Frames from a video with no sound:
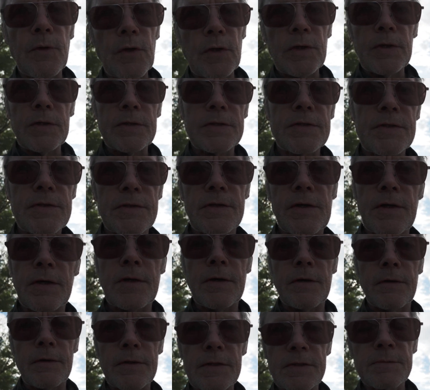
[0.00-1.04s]
words to
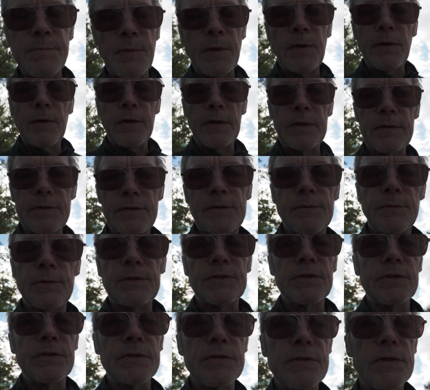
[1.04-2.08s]
her experience,
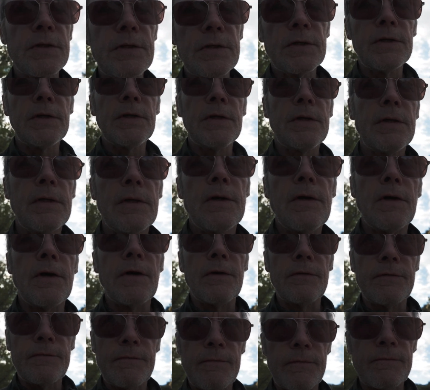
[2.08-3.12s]
which is
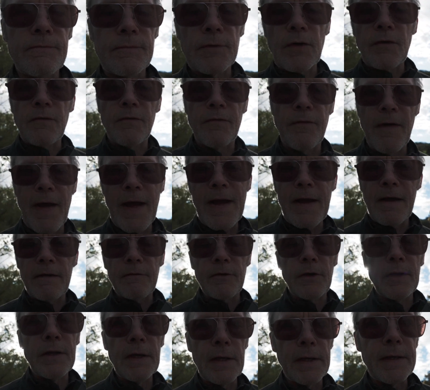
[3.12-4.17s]
often not fair,
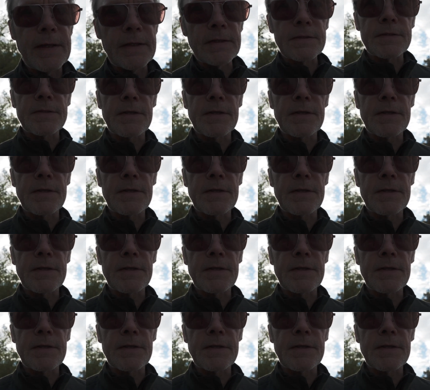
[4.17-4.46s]
really, in